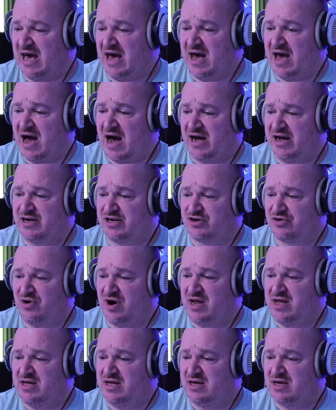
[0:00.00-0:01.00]
I
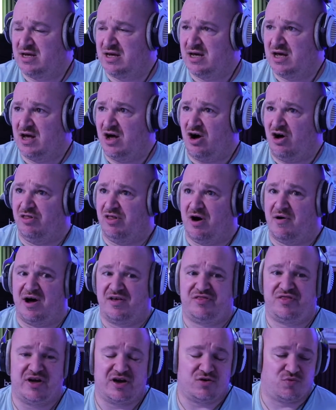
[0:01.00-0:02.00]
agree. Although I
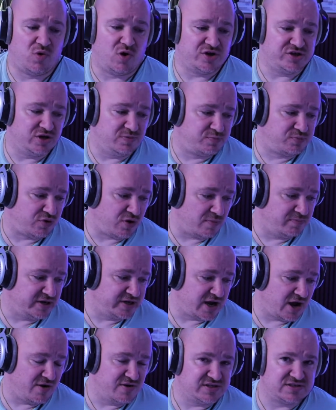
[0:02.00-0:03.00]
think what you're probably
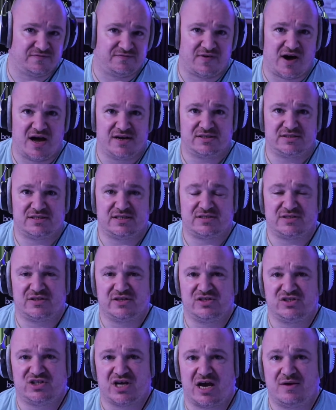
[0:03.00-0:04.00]
going to find is that
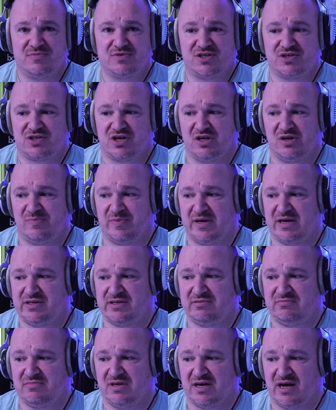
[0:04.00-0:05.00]
James is going to be
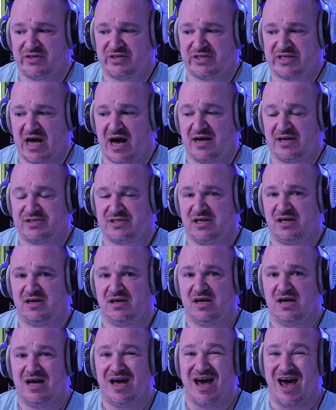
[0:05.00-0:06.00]
a starter,
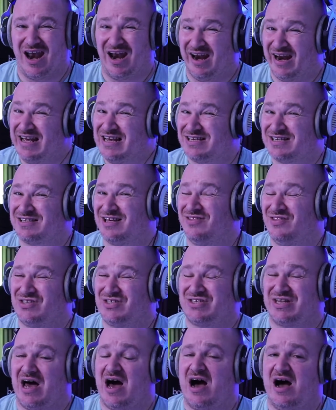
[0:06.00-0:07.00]
at least at the
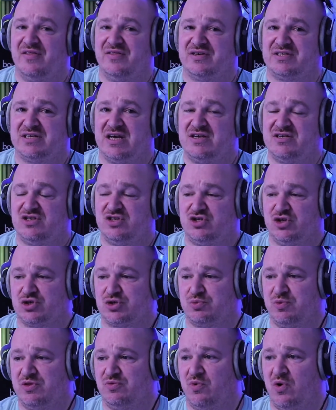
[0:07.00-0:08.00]
start of the season,
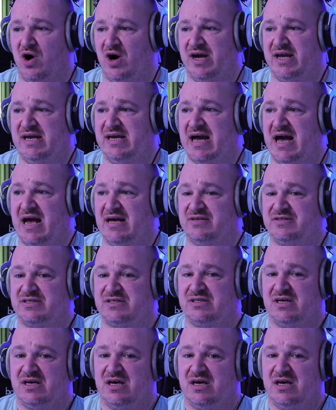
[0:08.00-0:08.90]
just with what he has